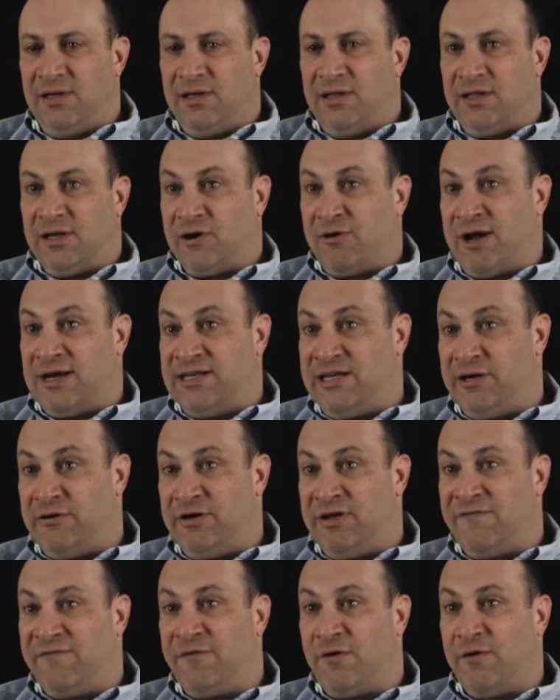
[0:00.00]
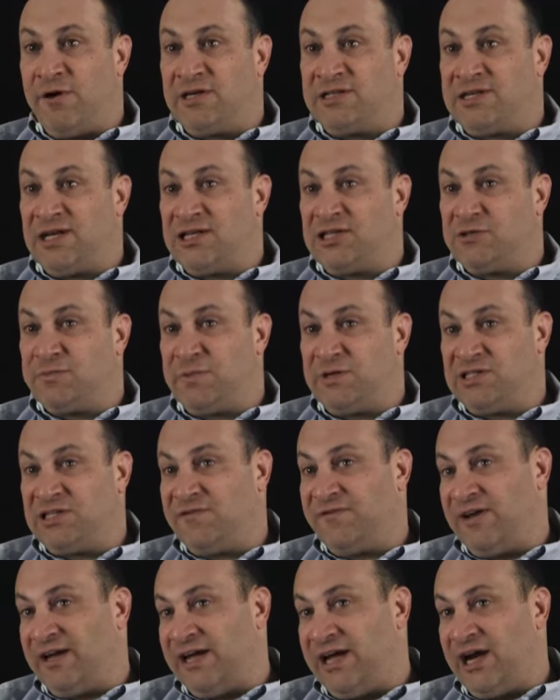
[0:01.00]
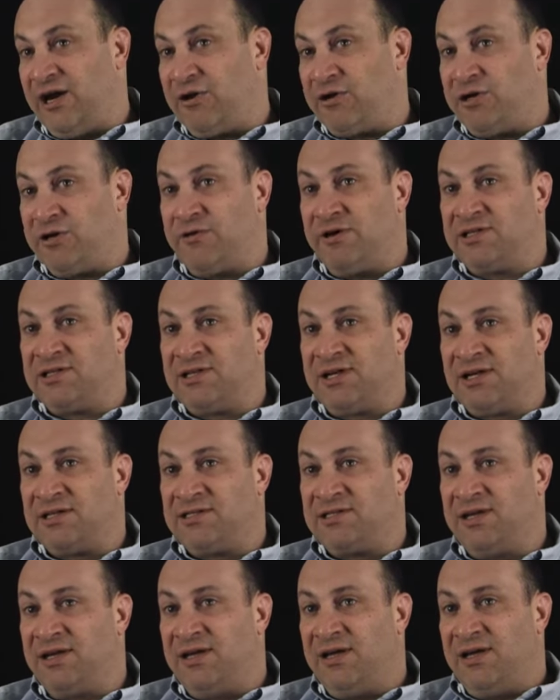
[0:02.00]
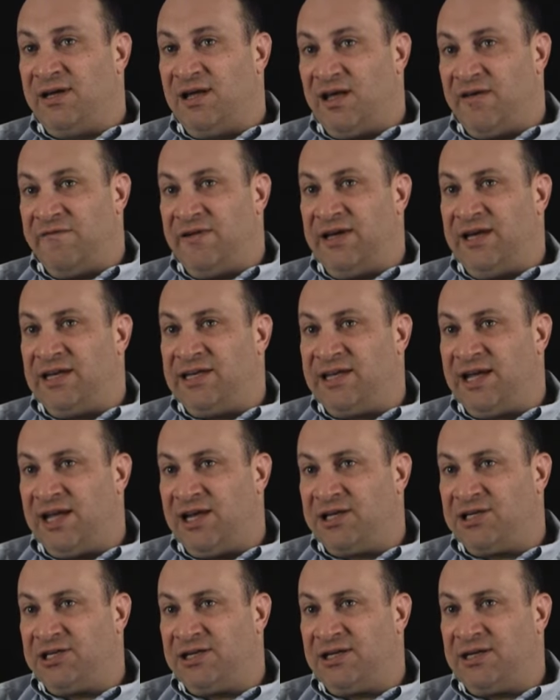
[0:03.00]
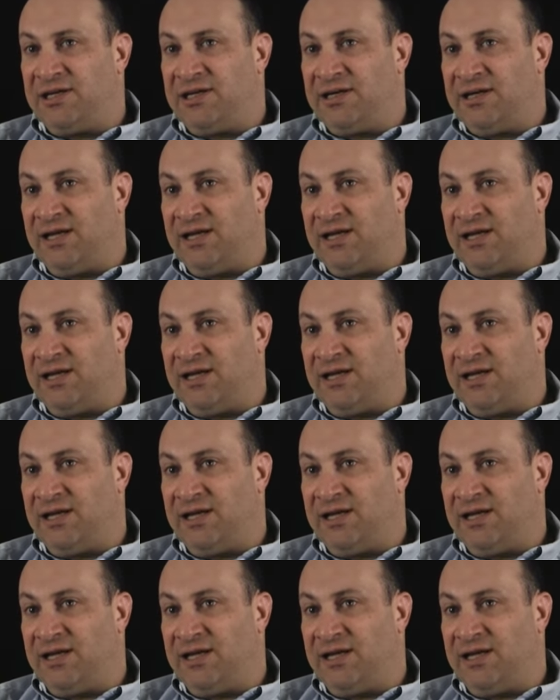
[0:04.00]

The criteria focus on specific characteristics of inattention,